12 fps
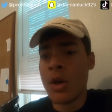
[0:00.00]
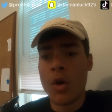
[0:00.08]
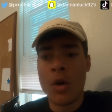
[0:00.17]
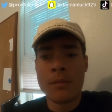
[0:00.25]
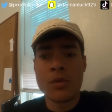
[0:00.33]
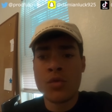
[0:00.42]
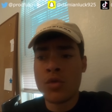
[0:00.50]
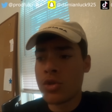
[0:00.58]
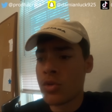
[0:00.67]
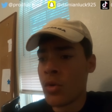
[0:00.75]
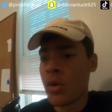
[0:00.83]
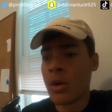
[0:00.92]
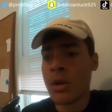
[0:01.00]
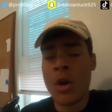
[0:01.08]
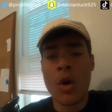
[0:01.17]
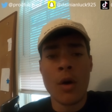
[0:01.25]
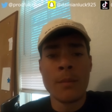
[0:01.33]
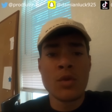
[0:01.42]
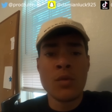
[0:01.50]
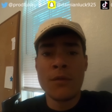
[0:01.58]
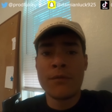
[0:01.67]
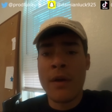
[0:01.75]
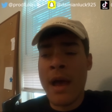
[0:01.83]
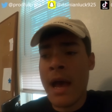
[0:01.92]
Oh, I'm too short. Oh, I'm too
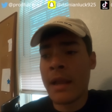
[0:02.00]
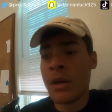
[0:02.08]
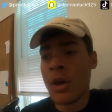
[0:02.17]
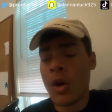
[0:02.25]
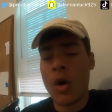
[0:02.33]
fat.